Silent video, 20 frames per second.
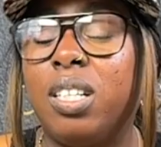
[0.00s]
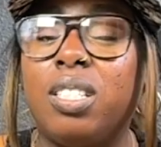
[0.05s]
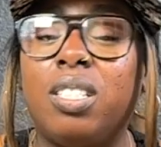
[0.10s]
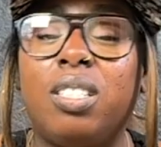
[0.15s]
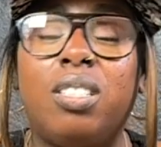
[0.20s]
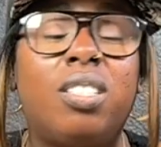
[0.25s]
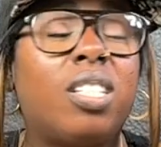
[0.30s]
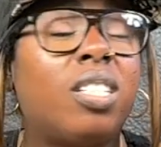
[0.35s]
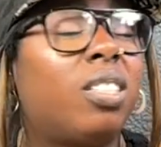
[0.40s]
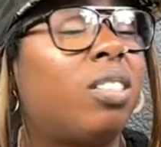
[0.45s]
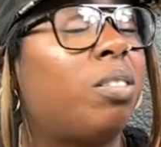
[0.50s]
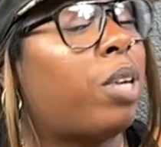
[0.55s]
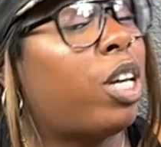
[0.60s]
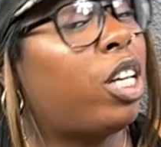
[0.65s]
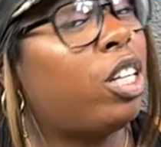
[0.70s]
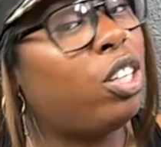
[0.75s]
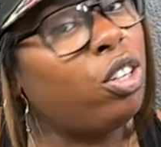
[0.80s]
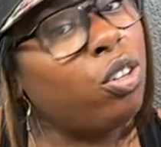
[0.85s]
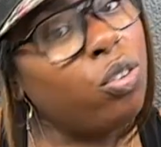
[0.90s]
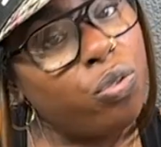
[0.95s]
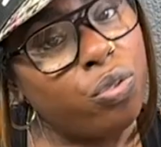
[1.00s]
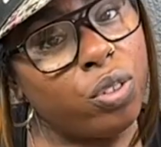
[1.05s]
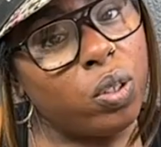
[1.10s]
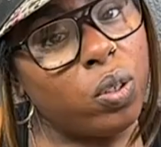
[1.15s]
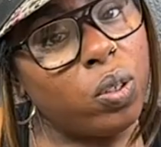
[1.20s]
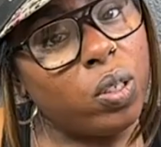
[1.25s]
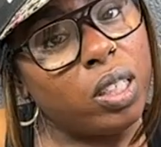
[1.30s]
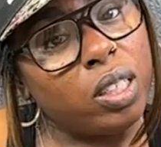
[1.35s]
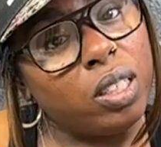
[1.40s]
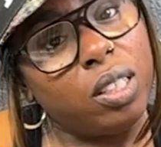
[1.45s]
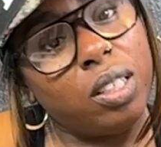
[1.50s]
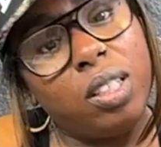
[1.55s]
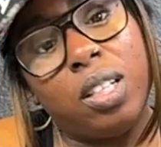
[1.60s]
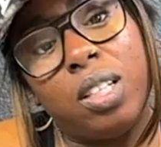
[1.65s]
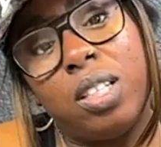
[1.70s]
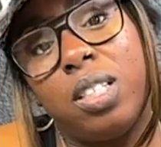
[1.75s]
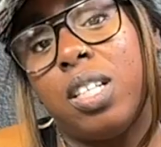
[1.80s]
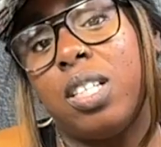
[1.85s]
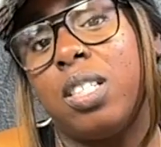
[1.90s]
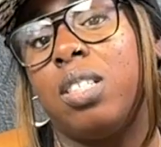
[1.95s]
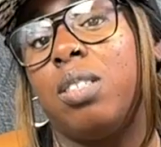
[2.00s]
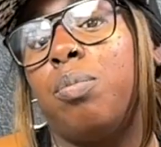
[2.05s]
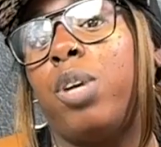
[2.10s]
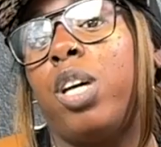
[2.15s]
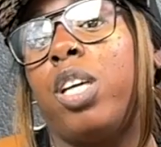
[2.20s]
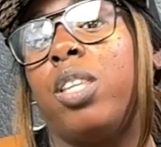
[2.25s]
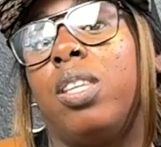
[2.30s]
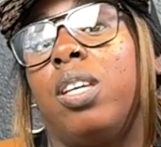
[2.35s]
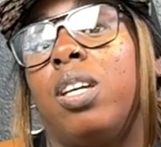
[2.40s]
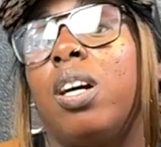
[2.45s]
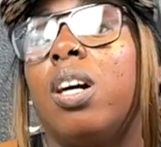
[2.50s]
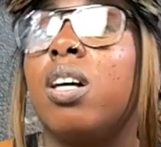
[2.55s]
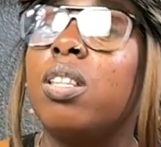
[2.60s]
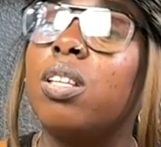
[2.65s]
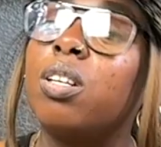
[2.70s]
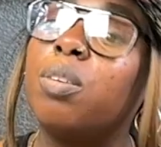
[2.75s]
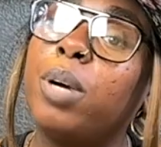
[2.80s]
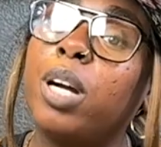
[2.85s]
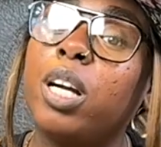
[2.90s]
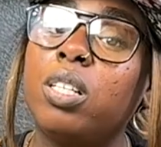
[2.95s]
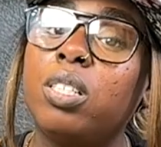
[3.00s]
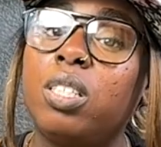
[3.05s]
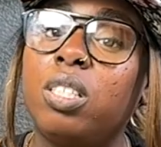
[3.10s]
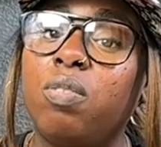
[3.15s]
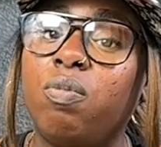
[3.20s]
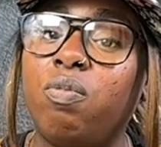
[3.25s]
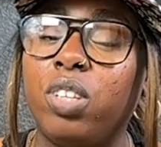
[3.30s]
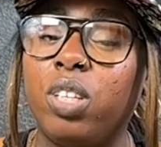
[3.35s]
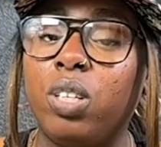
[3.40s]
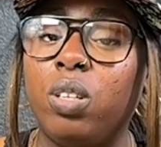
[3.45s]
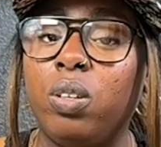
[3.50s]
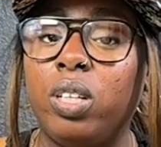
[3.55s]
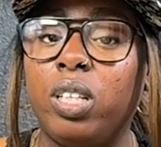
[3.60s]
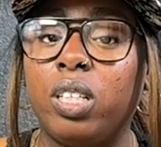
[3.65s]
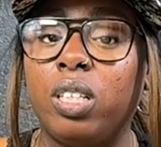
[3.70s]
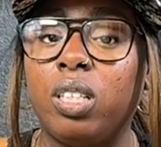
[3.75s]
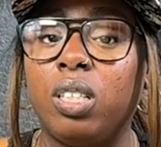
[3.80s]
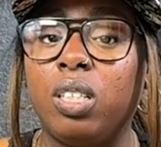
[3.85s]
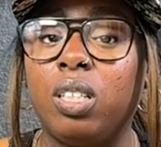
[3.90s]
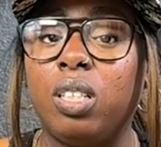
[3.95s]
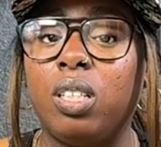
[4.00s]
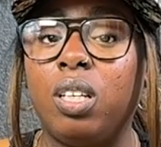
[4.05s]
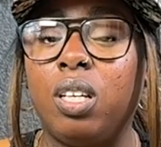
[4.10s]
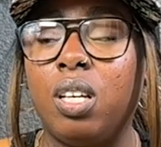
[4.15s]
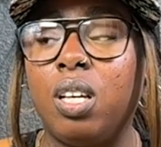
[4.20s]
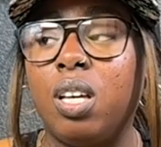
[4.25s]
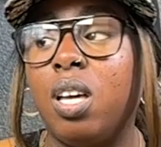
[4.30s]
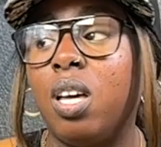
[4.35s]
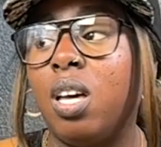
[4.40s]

It doesn't make you feel good. It doesn't make the other person feel good.